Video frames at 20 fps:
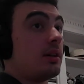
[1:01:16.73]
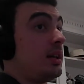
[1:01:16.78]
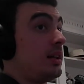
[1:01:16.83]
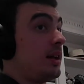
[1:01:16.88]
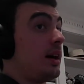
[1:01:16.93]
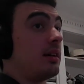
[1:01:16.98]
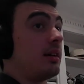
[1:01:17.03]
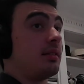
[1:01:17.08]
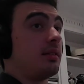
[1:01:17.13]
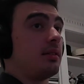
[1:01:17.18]
He
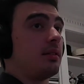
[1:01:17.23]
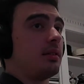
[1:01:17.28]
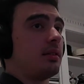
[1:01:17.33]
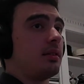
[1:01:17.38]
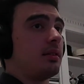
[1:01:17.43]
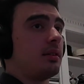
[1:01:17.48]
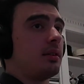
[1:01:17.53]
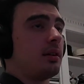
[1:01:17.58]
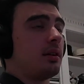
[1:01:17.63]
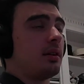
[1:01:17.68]
does.
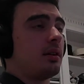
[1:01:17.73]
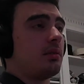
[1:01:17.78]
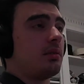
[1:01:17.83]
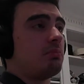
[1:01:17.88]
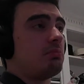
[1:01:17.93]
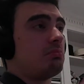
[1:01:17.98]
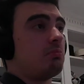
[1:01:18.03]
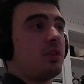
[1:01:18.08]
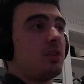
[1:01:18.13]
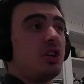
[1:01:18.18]

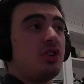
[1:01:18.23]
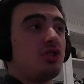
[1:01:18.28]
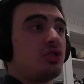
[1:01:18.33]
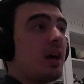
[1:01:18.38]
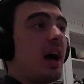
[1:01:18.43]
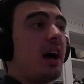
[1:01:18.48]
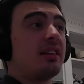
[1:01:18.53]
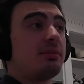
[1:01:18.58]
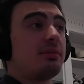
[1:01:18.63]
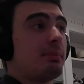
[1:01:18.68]
He
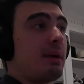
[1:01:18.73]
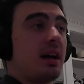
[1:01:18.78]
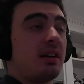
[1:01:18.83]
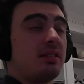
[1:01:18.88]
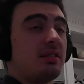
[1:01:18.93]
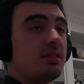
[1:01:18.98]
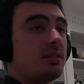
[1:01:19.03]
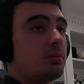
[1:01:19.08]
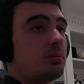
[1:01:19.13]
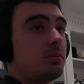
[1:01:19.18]
just has
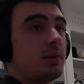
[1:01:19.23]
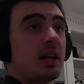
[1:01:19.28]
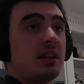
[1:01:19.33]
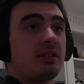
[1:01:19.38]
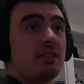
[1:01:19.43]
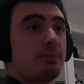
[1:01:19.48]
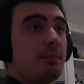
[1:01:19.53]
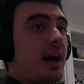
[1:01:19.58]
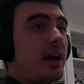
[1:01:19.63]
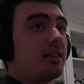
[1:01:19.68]
mass,
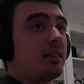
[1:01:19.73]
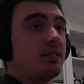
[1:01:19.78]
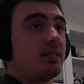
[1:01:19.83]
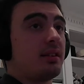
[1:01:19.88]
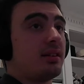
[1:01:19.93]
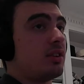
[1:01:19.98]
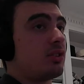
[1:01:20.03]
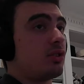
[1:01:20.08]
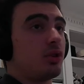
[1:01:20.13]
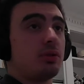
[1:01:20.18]
gets mass.
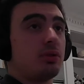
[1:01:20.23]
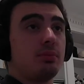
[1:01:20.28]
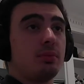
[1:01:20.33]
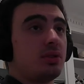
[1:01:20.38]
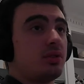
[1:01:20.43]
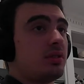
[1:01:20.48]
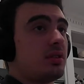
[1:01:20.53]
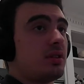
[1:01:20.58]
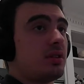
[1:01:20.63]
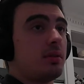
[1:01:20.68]
He does good
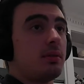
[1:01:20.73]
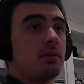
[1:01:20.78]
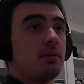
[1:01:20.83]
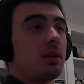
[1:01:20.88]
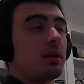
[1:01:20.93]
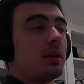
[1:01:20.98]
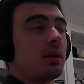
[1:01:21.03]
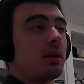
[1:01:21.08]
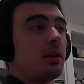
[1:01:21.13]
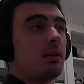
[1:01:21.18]
multi.
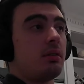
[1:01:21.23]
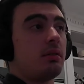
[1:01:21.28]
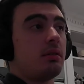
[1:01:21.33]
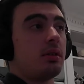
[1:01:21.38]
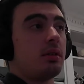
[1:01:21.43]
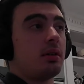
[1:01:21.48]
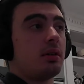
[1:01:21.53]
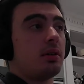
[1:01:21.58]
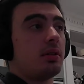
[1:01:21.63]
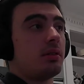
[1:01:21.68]

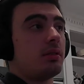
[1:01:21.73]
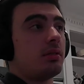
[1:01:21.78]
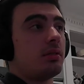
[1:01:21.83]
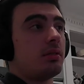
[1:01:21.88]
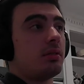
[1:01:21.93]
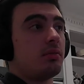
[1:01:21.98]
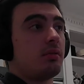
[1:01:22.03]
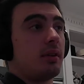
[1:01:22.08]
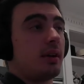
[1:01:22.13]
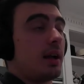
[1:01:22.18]

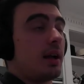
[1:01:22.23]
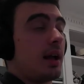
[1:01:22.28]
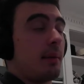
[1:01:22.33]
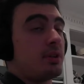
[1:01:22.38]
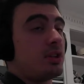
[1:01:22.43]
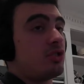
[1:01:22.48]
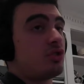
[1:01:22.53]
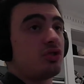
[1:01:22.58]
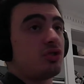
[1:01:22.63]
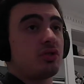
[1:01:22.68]
Right. I
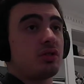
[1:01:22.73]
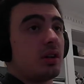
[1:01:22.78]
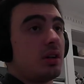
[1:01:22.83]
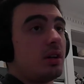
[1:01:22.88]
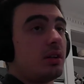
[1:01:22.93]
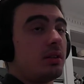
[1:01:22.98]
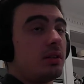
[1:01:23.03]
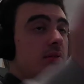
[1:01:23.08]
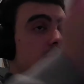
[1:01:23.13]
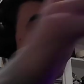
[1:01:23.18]
mean, he's just
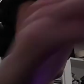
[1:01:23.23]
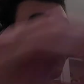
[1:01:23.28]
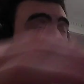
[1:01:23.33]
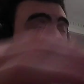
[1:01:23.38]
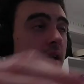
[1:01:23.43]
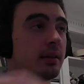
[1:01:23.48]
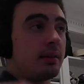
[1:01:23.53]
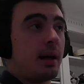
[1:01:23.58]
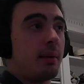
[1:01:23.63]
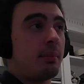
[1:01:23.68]
good.
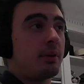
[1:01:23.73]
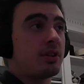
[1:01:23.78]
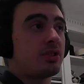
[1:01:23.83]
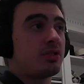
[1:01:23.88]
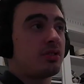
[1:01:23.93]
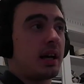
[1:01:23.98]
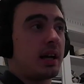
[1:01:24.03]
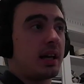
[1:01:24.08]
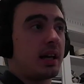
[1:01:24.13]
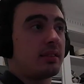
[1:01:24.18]
Not
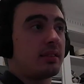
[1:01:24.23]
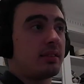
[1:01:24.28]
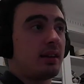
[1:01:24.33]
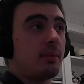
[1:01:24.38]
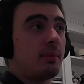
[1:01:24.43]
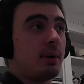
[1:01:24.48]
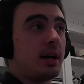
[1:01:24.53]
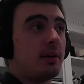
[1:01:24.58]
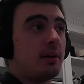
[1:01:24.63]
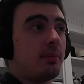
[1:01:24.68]
much I can
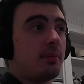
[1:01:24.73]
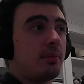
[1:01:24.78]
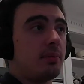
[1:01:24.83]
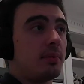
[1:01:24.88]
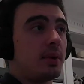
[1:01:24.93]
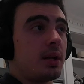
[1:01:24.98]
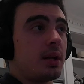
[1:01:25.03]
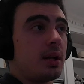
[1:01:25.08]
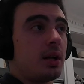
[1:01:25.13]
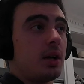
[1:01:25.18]
say about him.
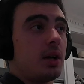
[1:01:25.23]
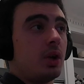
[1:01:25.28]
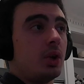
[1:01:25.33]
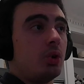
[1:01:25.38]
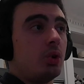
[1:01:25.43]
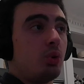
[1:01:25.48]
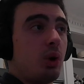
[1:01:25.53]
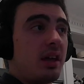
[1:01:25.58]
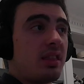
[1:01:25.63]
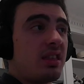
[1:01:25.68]

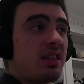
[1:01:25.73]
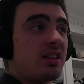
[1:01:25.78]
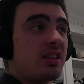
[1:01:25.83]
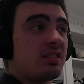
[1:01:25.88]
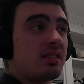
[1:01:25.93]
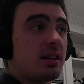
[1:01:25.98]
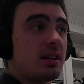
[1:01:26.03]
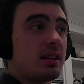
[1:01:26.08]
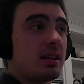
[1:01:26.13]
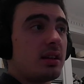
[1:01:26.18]
Do I think
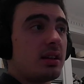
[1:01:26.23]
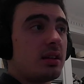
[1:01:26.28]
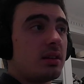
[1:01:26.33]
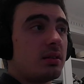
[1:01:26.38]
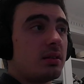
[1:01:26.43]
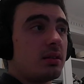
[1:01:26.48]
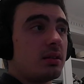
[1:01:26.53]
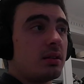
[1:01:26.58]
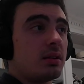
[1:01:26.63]
he's elite?